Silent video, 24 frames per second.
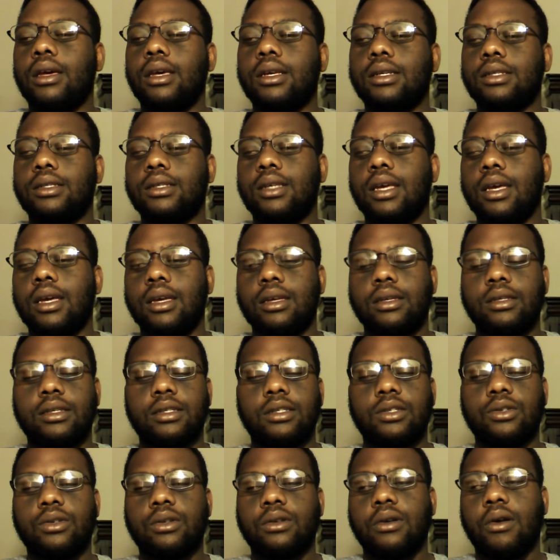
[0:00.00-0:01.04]
He
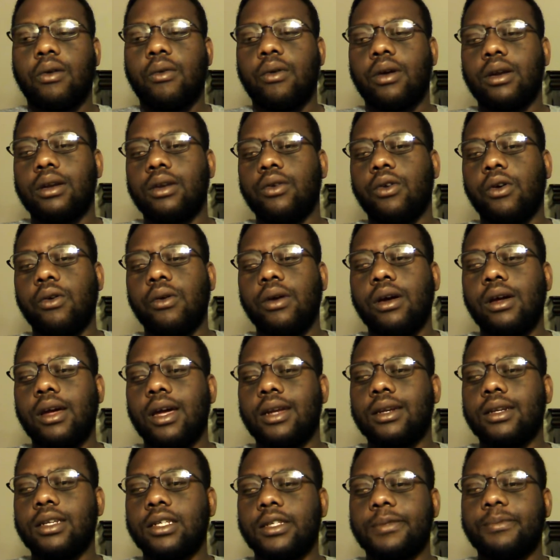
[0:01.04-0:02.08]
says to Nora,
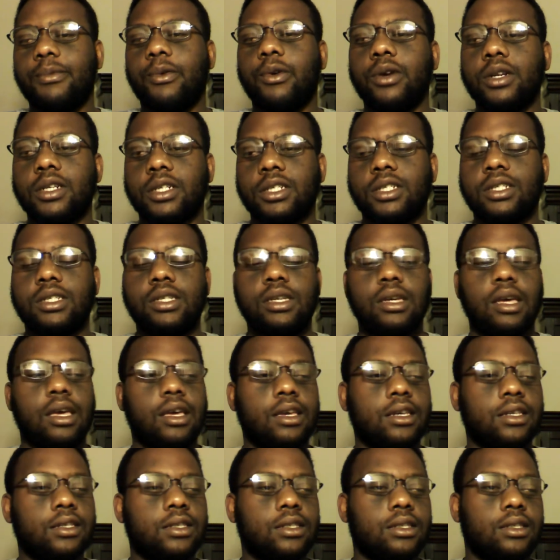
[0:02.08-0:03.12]
Nora at this point she
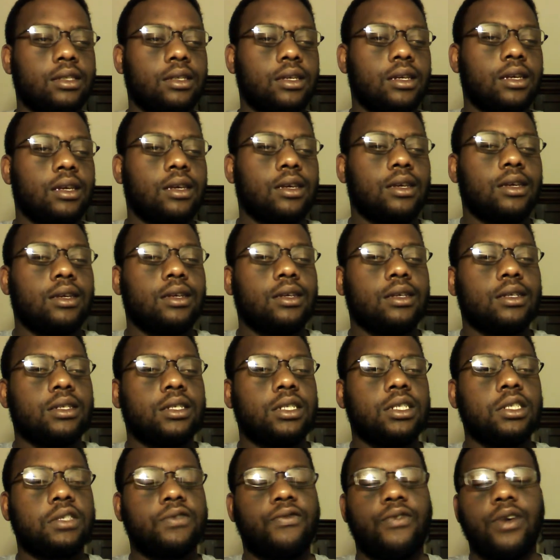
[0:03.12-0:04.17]
is,
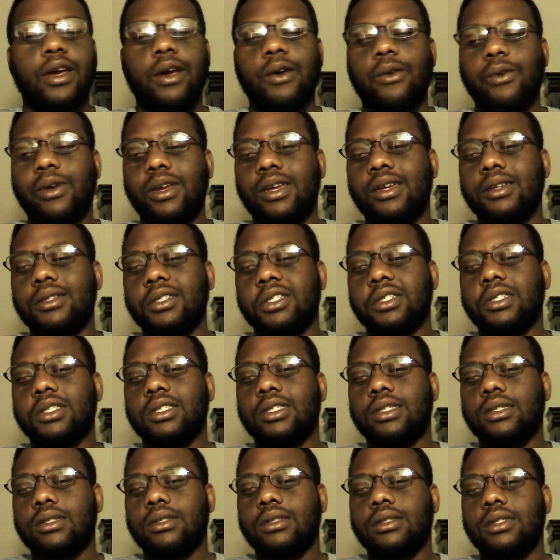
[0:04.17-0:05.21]
she's very
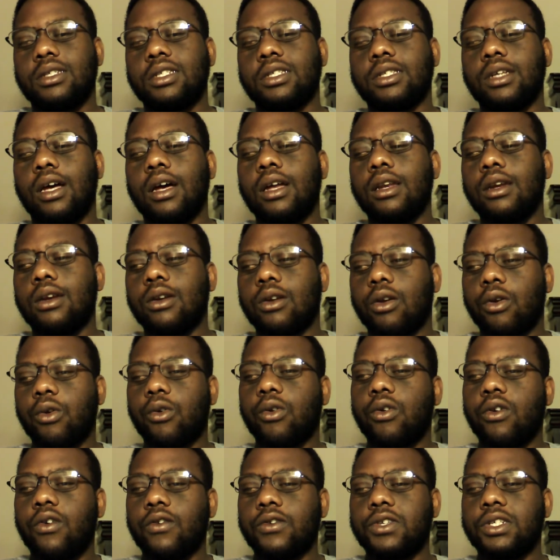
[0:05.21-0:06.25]
just she's
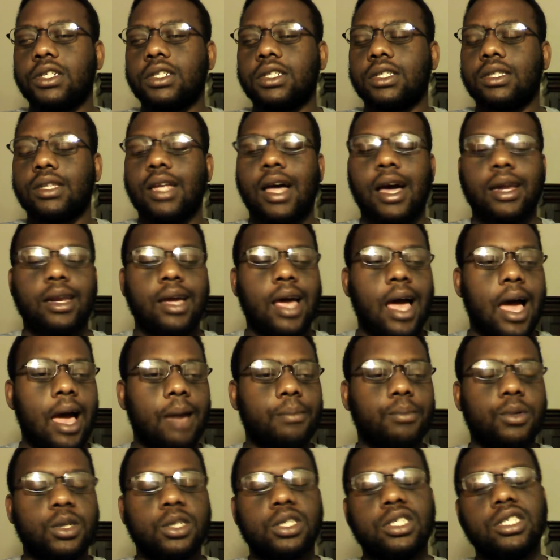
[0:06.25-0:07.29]
unnerved. She's not
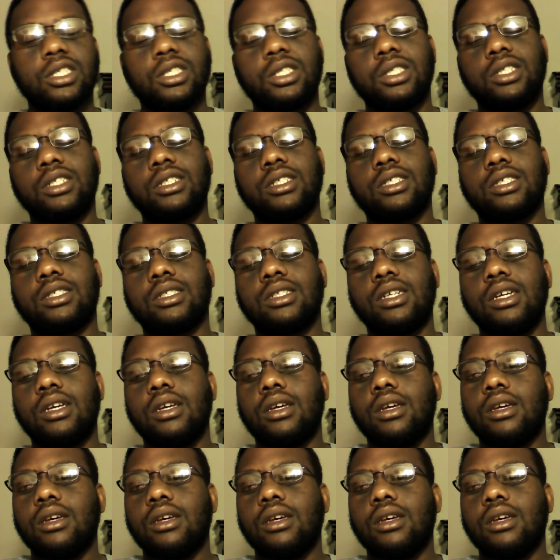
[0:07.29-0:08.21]
happy. She's just